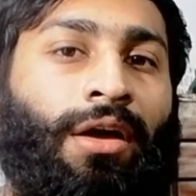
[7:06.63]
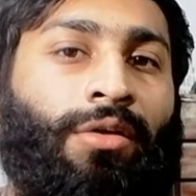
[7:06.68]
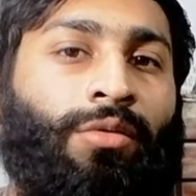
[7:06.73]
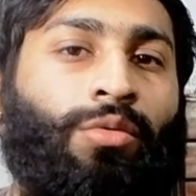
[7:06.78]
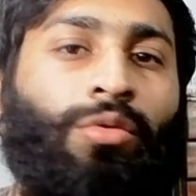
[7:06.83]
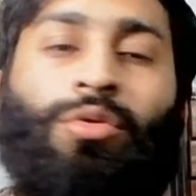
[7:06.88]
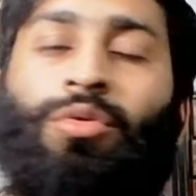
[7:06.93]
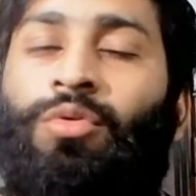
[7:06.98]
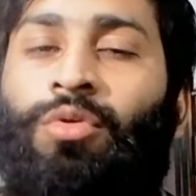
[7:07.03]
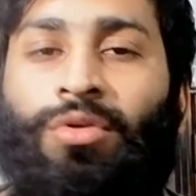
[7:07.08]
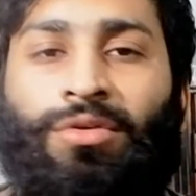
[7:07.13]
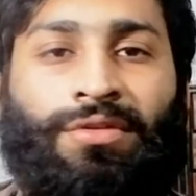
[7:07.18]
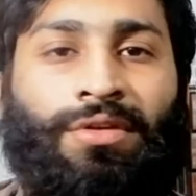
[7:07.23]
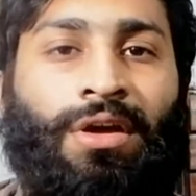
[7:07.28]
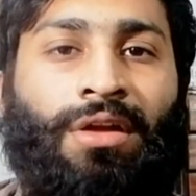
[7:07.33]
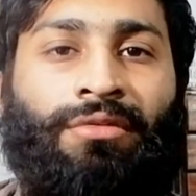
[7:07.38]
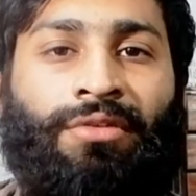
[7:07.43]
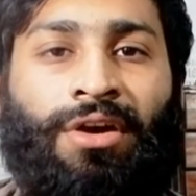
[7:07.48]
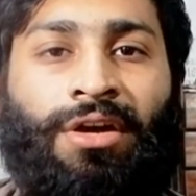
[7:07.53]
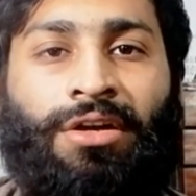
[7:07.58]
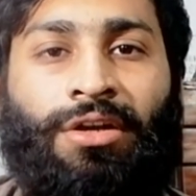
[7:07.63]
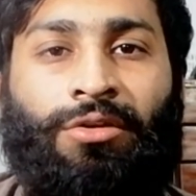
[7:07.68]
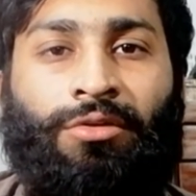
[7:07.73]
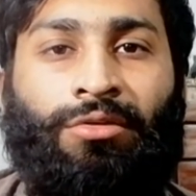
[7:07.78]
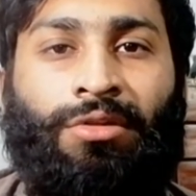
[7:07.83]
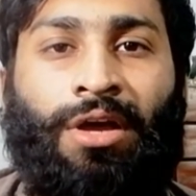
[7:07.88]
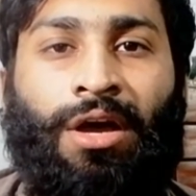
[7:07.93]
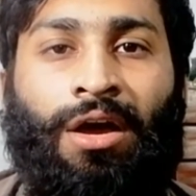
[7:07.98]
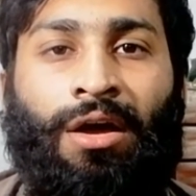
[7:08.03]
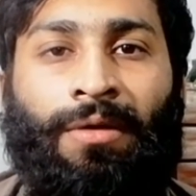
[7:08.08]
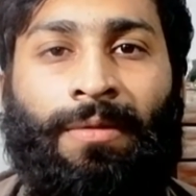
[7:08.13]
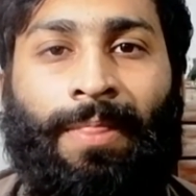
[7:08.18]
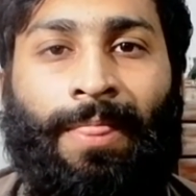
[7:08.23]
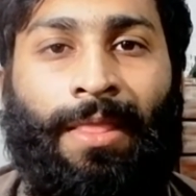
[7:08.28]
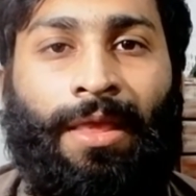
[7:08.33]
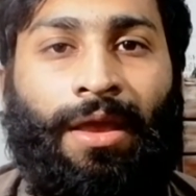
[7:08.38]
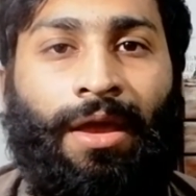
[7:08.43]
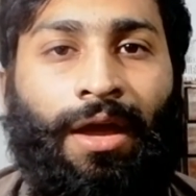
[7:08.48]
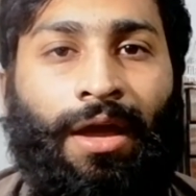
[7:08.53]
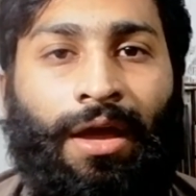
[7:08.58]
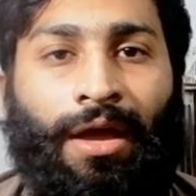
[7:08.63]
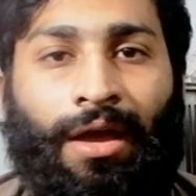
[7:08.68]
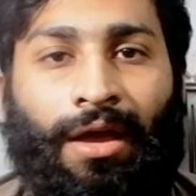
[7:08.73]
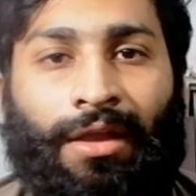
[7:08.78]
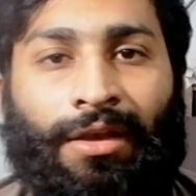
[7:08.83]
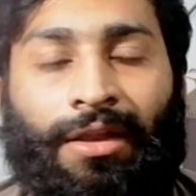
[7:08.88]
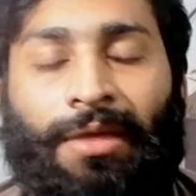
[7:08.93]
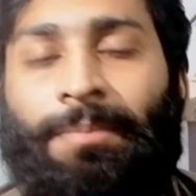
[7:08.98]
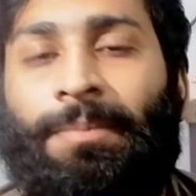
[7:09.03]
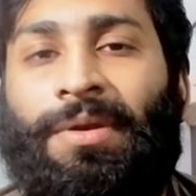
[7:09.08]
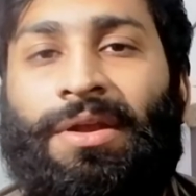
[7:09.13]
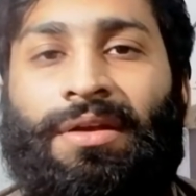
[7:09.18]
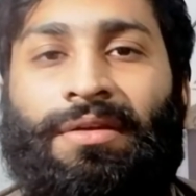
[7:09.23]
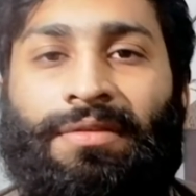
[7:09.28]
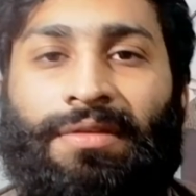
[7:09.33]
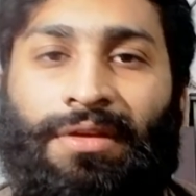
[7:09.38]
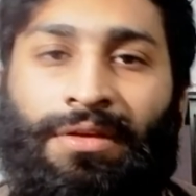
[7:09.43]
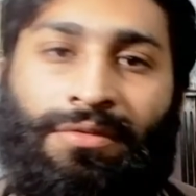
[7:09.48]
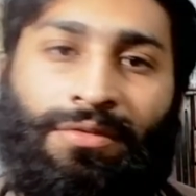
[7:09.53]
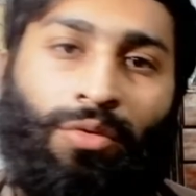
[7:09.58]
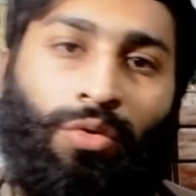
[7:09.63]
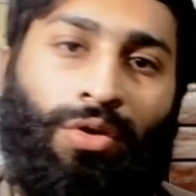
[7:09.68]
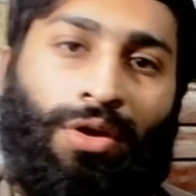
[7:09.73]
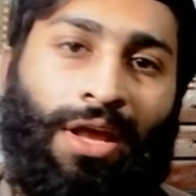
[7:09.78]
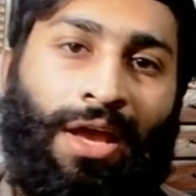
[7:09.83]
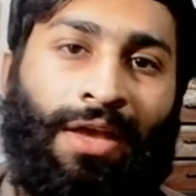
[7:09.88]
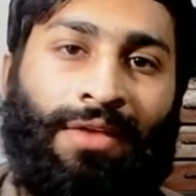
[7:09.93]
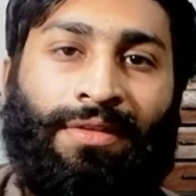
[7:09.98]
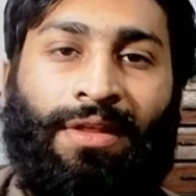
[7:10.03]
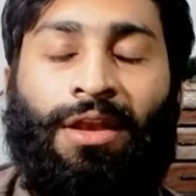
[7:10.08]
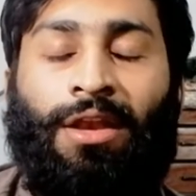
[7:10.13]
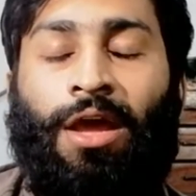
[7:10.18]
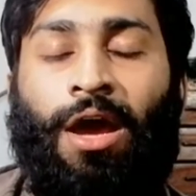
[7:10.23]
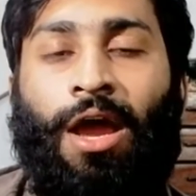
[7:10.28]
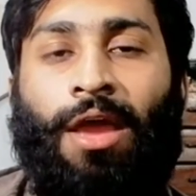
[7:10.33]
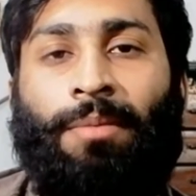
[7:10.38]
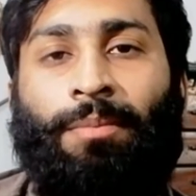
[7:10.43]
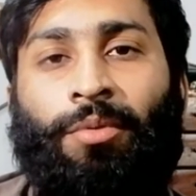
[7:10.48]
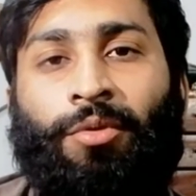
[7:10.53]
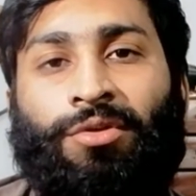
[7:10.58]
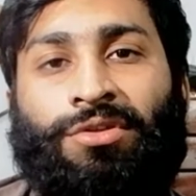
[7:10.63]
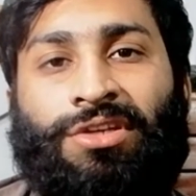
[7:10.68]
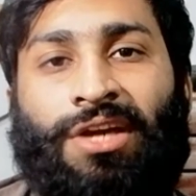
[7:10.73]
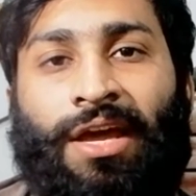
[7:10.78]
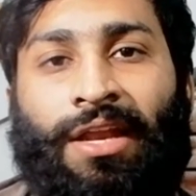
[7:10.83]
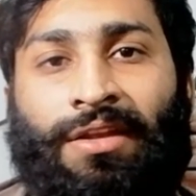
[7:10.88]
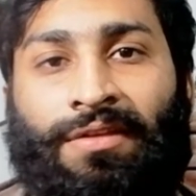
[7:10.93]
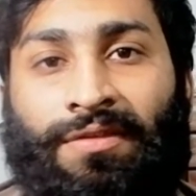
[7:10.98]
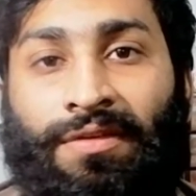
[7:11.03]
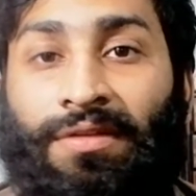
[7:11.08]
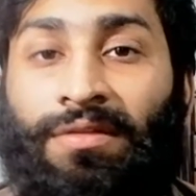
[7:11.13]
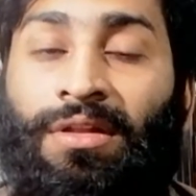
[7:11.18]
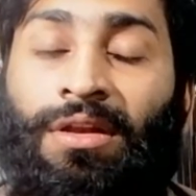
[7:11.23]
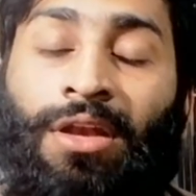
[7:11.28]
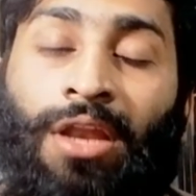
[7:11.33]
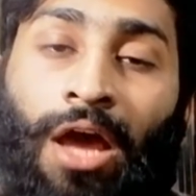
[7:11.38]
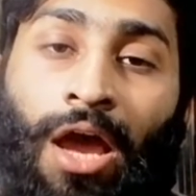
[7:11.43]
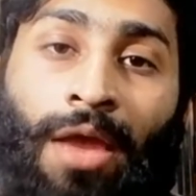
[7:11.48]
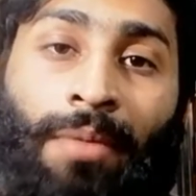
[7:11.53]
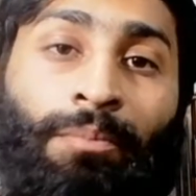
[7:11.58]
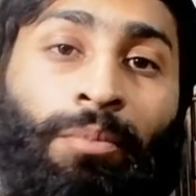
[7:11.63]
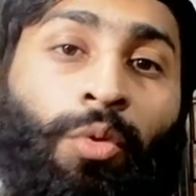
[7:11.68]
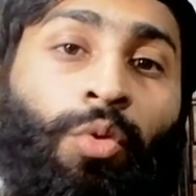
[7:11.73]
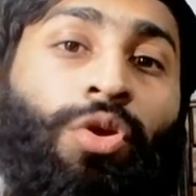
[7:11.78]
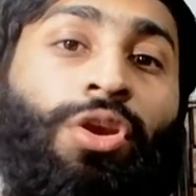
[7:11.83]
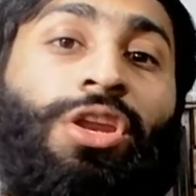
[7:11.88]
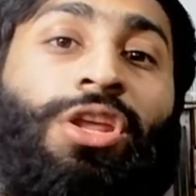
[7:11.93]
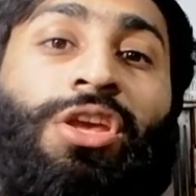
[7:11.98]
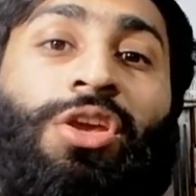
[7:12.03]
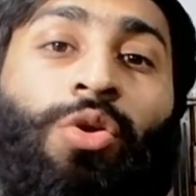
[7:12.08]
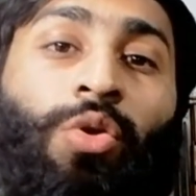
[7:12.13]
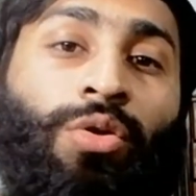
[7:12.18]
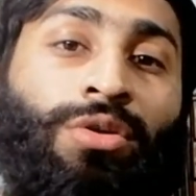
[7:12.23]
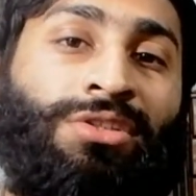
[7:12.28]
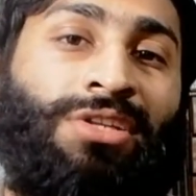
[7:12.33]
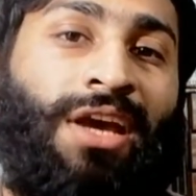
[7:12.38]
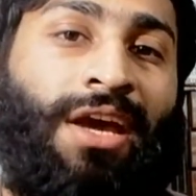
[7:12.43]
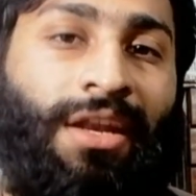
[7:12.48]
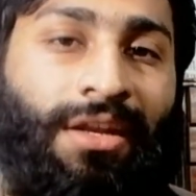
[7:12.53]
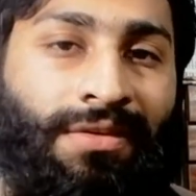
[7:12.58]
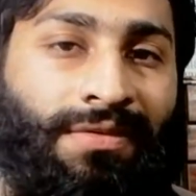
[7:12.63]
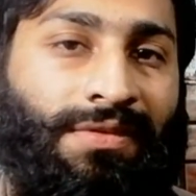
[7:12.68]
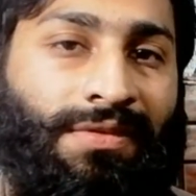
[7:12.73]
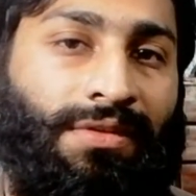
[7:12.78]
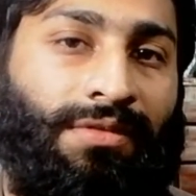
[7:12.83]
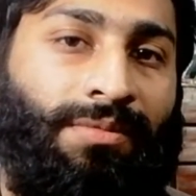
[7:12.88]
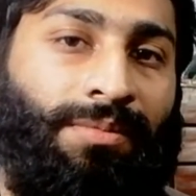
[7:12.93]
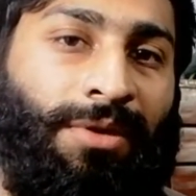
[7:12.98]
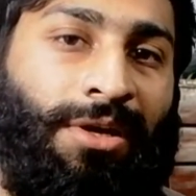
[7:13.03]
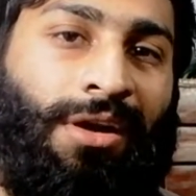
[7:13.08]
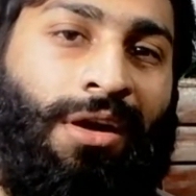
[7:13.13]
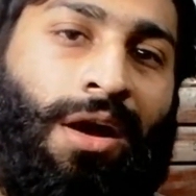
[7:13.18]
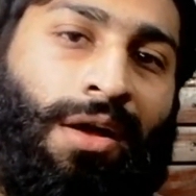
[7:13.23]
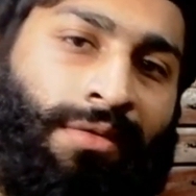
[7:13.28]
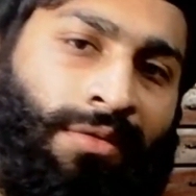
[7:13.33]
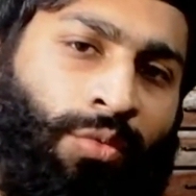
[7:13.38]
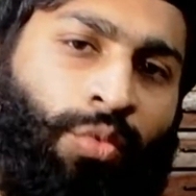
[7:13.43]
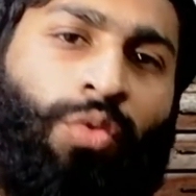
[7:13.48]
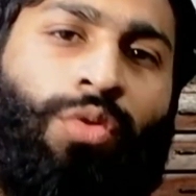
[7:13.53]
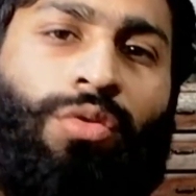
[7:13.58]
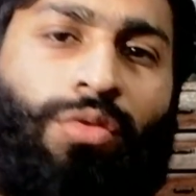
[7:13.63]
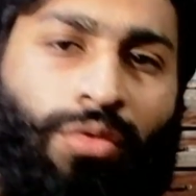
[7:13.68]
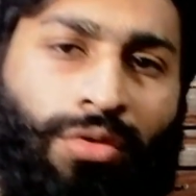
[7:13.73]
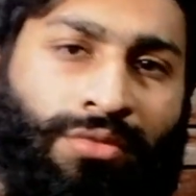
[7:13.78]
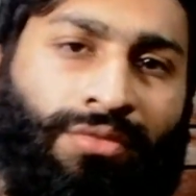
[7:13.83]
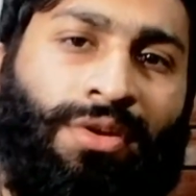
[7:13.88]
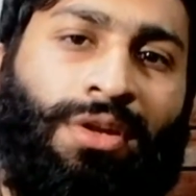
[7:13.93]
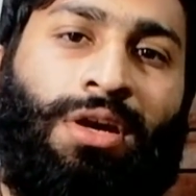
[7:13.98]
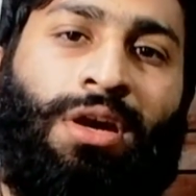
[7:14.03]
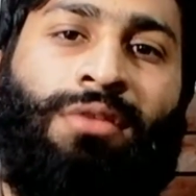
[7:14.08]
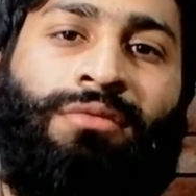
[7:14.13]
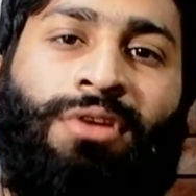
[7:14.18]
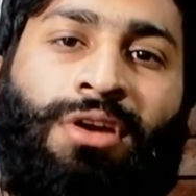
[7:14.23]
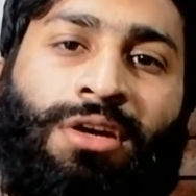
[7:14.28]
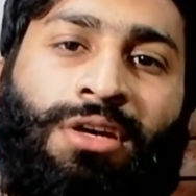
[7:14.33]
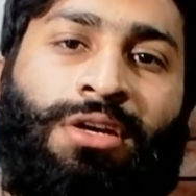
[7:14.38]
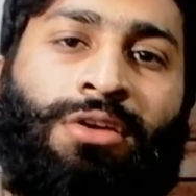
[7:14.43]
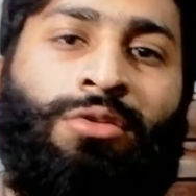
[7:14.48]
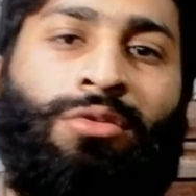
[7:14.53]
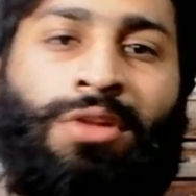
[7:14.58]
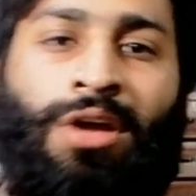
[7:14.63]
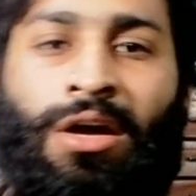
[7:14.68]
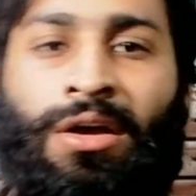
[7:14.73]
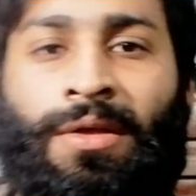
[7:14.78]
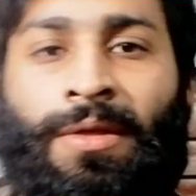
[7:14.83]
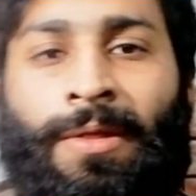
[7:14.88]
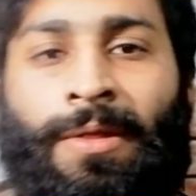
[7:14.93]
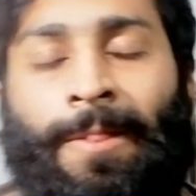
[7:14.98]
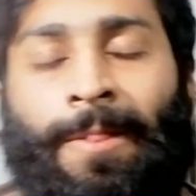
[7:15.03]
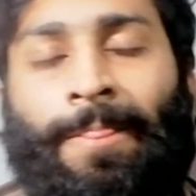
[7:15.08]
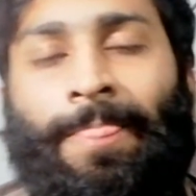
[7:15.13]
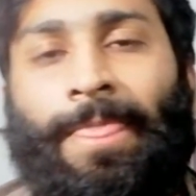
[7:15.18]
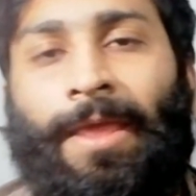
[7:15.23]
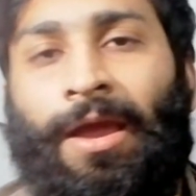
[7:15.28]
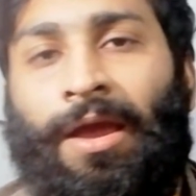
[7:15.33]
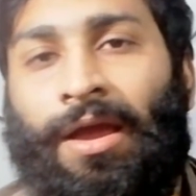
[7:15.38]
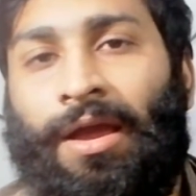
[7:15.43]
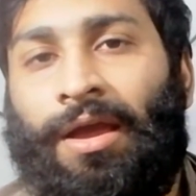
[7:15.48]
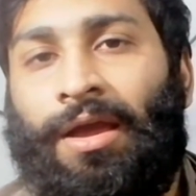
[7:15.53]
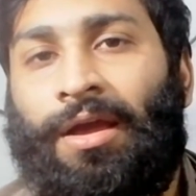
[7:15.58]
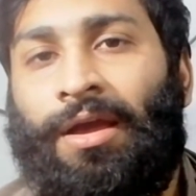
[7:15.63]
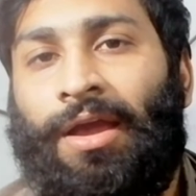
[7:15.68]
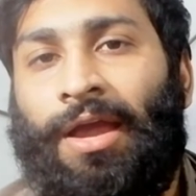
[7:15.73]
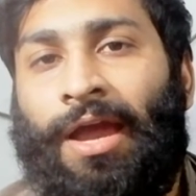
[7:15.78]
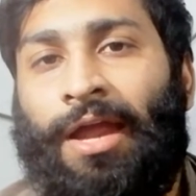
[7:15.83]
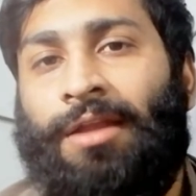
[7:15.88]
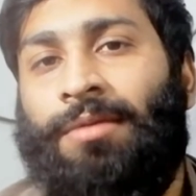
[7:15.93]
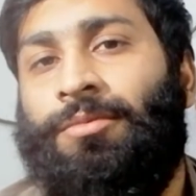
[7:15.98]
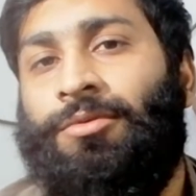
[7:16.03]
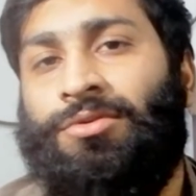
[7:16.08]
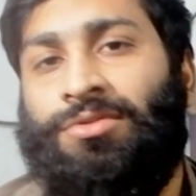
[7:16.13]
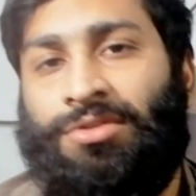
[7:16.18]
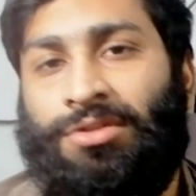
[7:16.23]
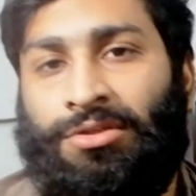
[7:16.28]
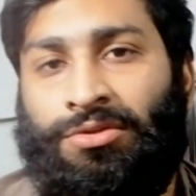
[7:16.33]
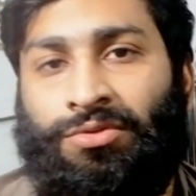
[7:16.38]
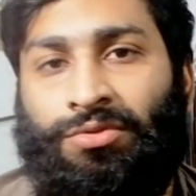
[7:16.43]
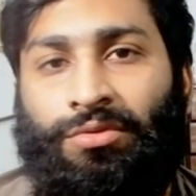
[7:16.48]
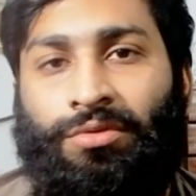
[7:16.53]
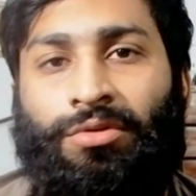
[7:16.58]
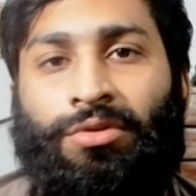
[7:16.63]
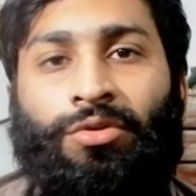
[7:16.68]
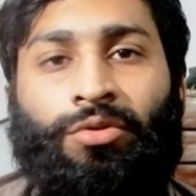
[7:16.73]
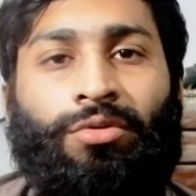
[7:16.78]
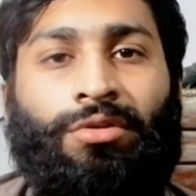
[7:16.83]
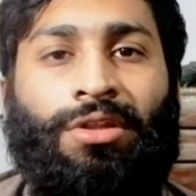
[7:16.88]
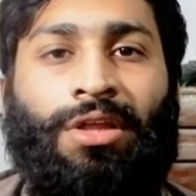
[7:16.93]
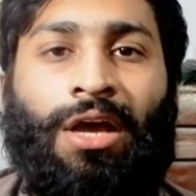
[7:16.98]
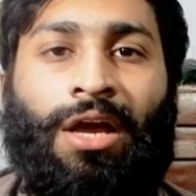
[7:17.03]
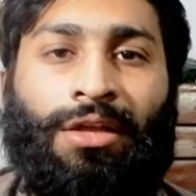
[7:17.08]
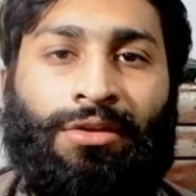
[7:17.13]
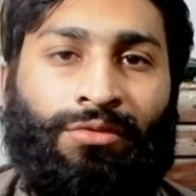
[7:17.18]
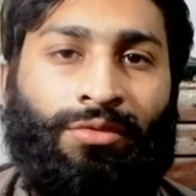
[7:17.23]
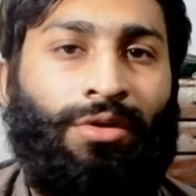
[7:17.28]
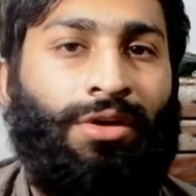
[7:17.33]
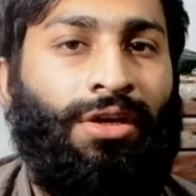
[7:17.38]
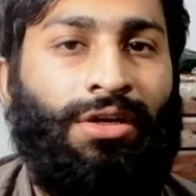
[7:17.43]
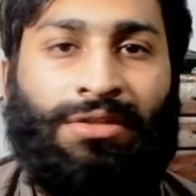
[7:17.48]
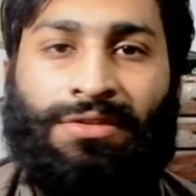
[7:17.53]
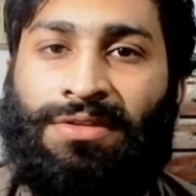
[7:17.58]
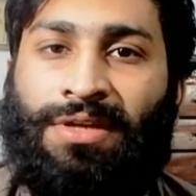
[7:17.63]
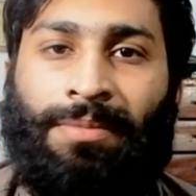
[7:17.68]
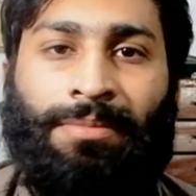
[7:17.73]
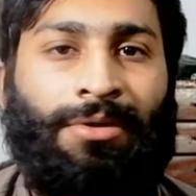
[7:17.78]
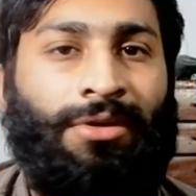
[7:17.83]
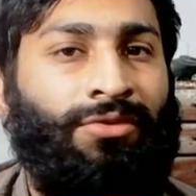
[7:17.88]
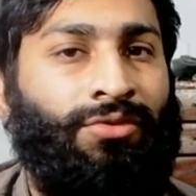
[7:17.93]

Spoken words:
glucose converted into the lipids is known as the lipogenesis, the liponeogenesis, because the glucose will convert into the adipose tissue due to the insulin receptor.